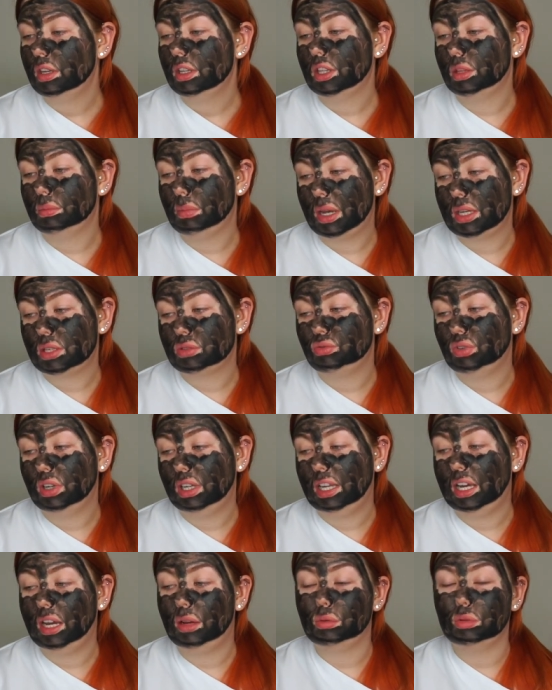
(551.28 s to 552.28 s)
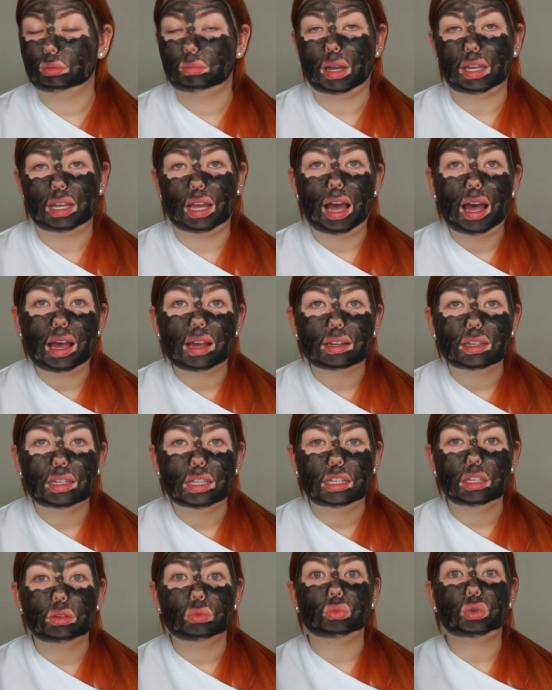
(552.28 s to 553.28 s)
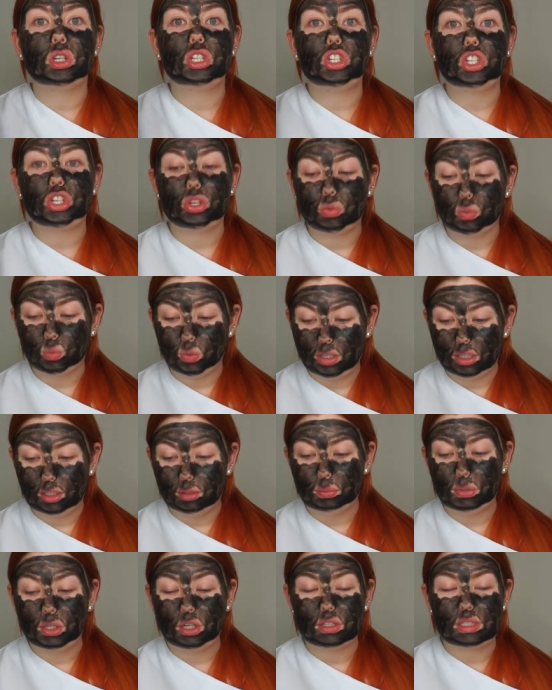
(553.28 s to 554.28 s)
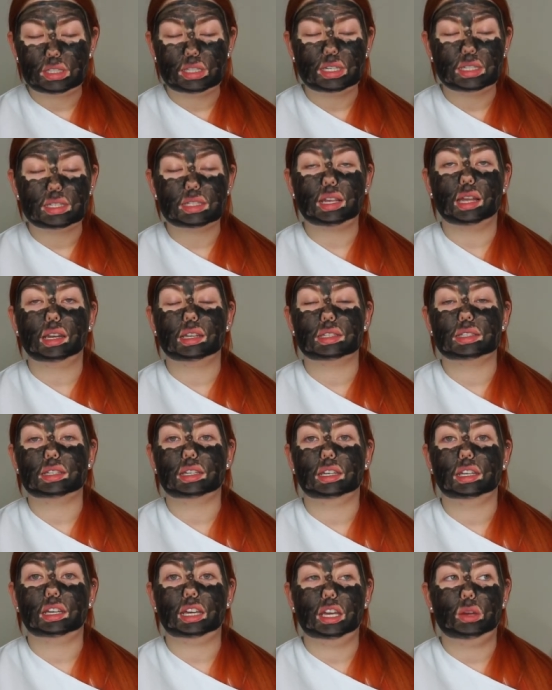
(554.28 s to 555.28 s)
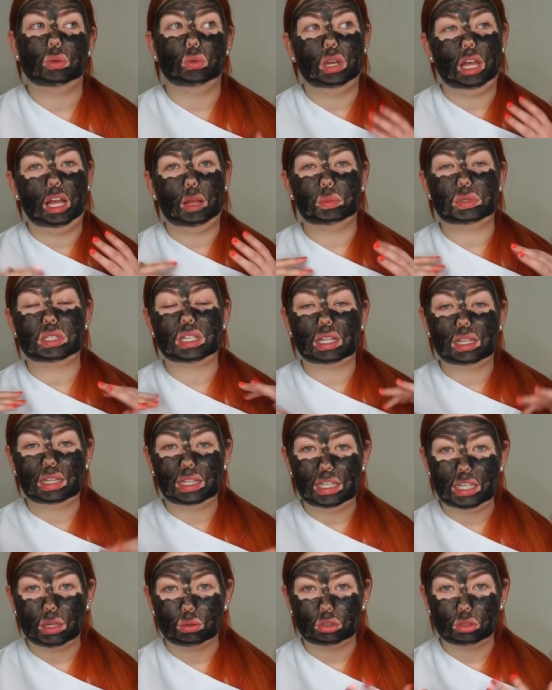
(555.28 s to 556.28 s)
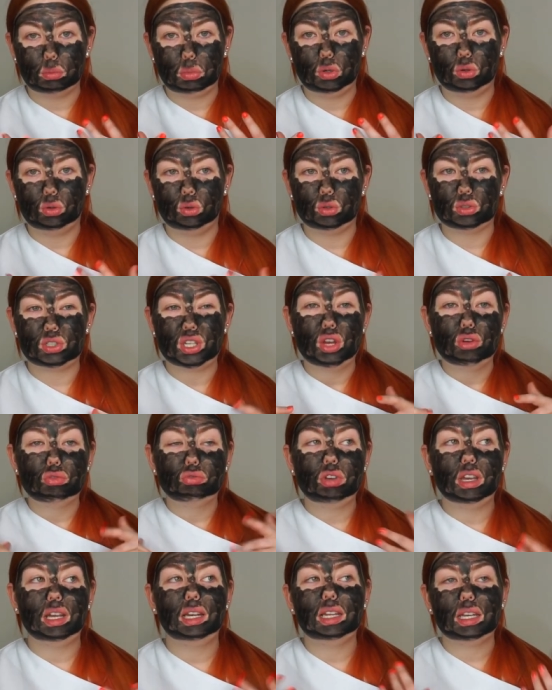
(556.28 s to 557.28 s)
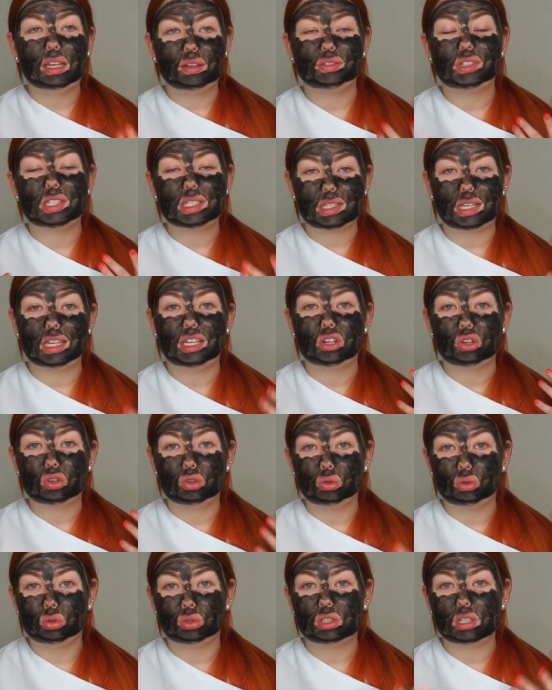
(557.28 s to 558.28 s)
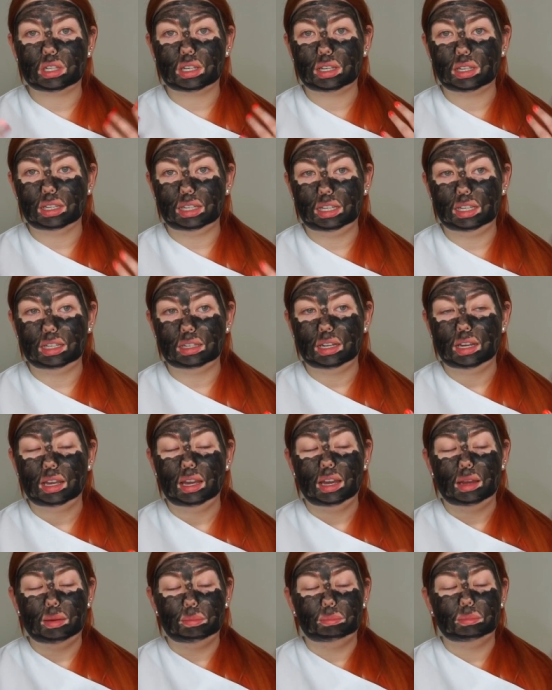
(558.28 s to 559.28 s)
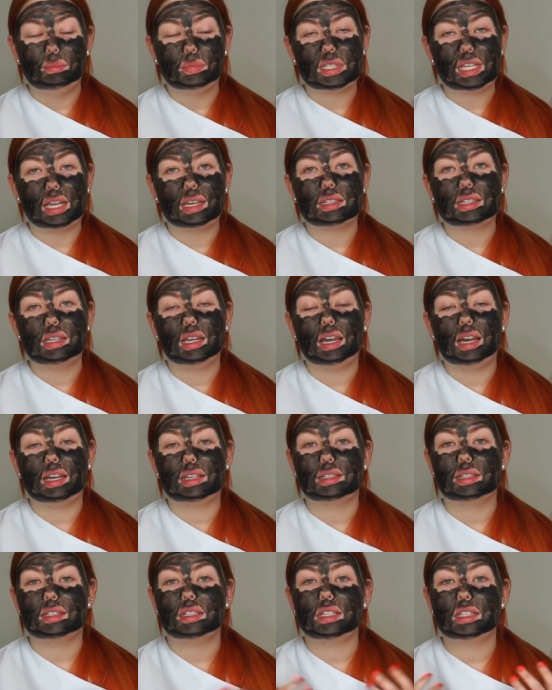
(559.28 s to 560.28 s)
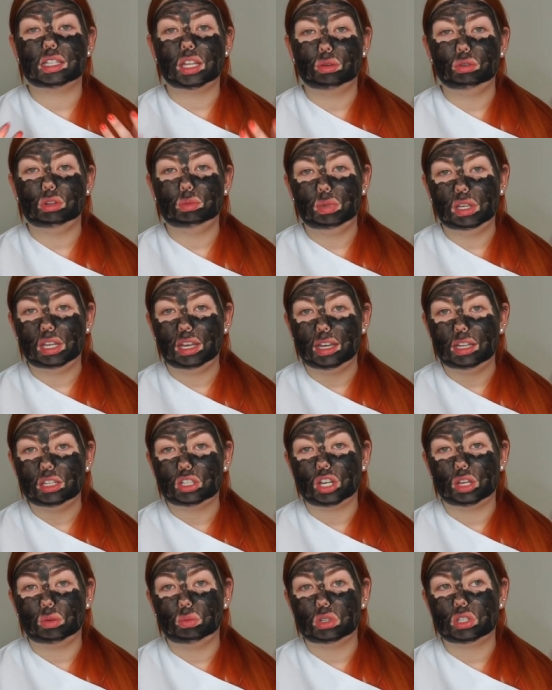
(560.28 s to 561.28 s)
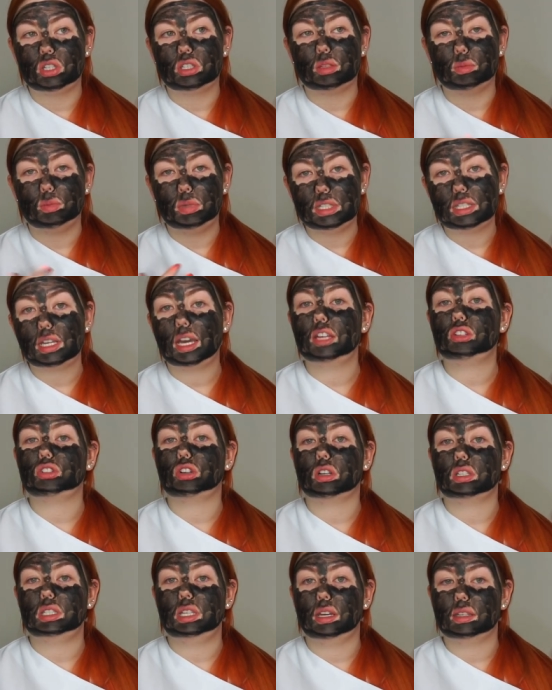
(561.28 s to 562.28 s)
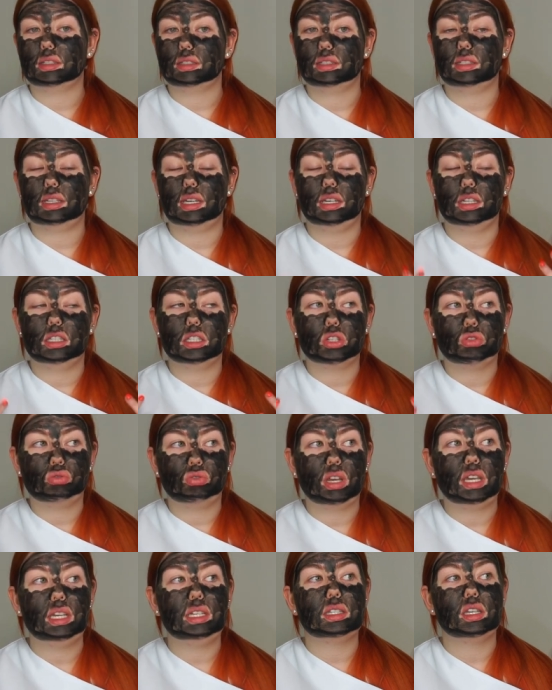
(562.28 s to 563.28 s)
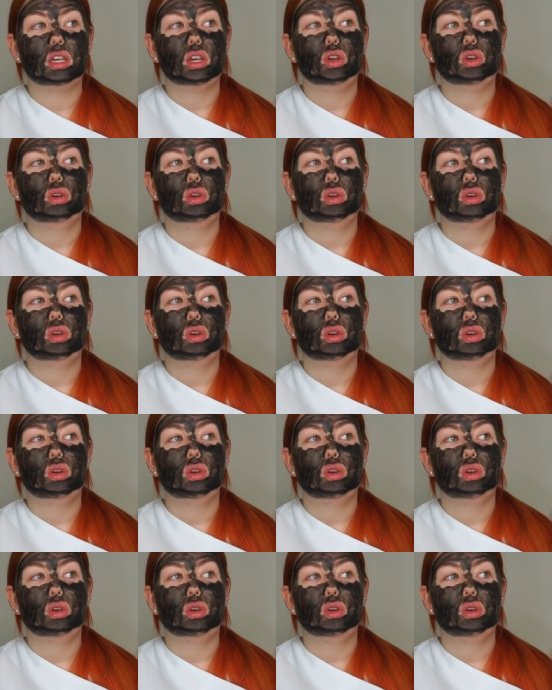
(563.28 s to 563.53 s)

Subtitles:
The mask really helped with my acne, which it will, because it is salicylic. It will help to clean out the pores, really give the skin a good clean. Salicylic acid is the only BHA, which is a beta hydroxy acid, and it's great